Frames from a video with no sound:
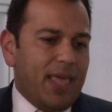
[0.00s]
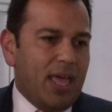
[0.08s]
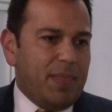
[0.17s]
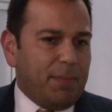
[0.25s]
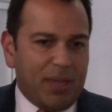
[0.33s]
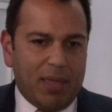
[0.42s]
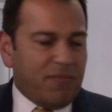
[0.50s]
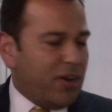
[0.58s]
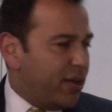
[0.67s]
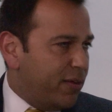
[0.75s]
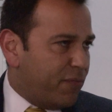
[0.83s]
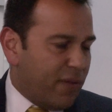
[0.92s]
and they became
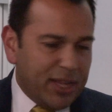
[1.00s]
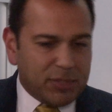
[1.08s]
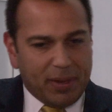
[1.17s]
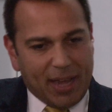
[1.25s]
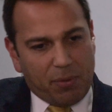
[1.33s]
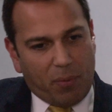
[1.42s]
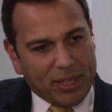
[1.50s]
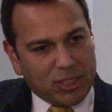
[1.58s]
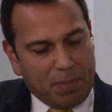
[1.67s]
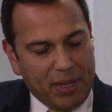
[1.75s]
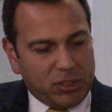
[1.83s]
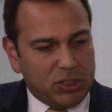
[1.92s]
very good friends. My dad would write
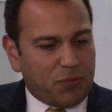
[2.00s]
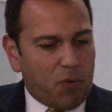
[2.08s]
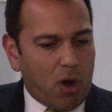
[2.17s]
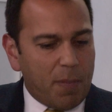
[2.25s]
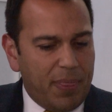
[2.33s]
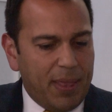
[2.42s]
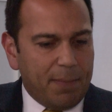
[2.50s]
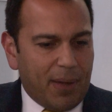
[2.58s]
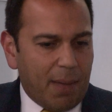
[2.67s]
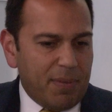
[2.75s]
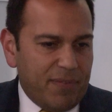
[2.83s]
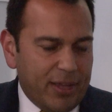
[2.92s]
speeches for him, and then
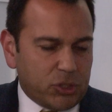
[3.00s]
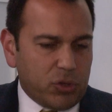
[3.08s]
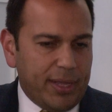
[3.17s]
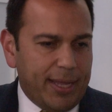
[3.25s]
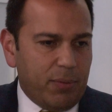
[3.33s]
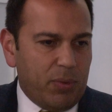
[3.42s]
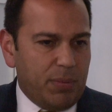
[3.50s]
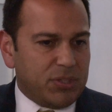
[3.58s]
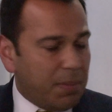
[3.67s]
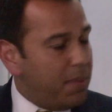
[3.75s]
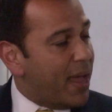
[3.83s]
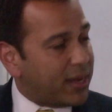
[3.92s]
Bob eventually, when he
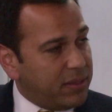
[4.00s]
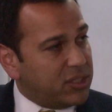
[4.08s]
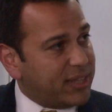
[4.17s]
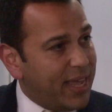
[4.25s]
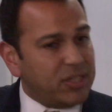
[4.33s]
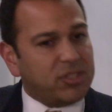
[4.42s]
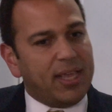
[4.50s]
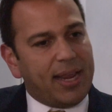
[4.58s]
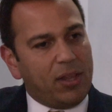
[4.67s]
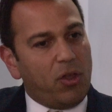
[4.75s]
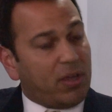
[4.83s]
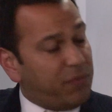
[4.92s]
was coming back to the States, said,
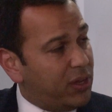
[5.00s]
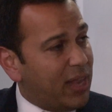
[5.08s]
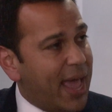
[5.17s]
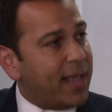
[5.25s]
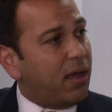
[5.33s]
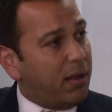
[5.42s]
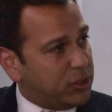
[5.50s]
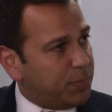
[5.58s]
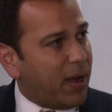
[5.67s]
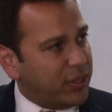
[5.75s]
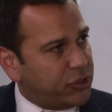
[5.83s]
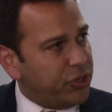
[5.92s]
hey, look, if you'd like, I'll
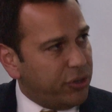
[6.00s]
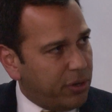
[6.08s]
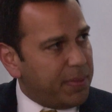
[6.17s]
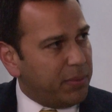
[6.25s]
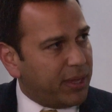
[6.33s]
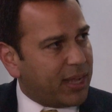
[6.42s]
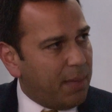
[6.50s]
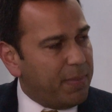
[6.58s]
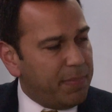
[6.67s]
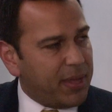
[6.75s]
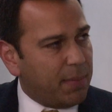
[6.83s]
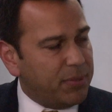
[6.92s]
sponsor you to be able to come
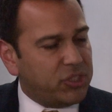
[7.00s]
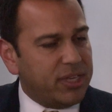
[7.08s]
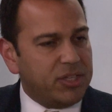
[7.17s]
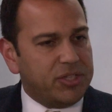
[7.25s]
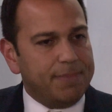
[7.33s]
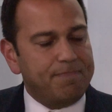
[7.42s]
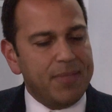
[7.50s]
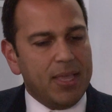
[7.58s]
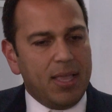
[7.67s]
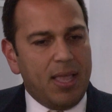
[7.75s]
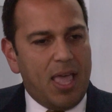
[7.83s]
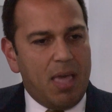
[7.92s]
and become a citizen.
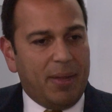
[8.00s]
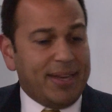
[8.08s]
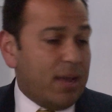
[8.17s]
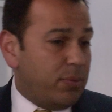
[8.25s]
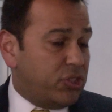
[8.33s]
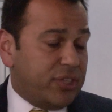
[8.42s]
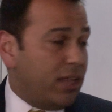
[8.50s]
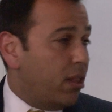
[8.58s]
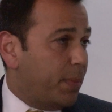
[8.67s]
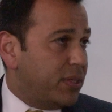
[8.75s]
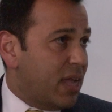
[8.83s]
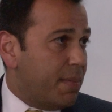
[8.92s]
And my dad was
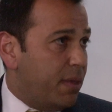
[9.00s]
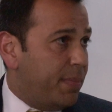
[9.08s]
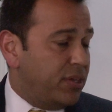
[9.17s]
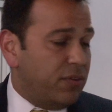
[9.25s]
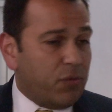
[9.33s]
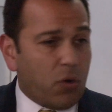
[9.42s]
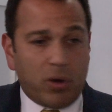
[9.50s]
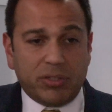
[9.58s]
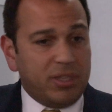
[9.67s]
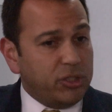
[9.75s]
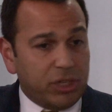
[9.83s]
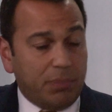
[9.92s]
single at the time, he had been
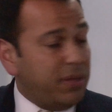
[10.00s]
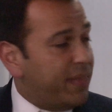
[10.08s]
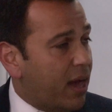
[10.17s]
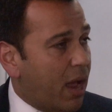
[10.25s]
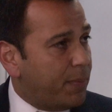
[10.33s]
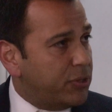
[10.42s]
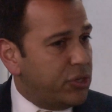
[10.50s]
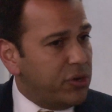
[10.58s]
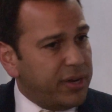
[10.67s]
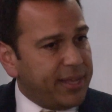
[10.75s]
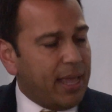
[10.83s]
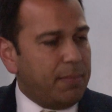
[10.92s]
divorced, and jumped at that
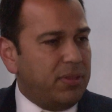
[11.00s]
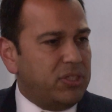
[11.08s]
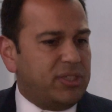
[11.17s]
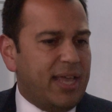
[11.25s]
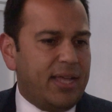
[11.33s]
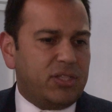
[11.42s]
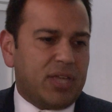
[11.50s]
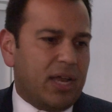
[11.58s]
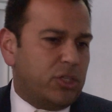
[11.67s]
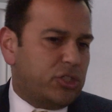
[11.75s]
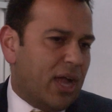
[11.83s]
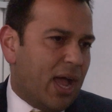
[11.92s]
opportunity, came to the States,
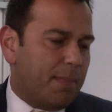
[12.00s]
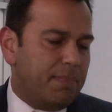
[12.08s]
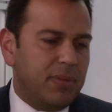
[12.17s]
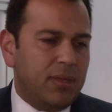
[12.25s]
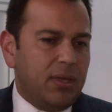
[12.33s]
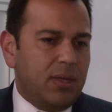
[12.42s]
got a job,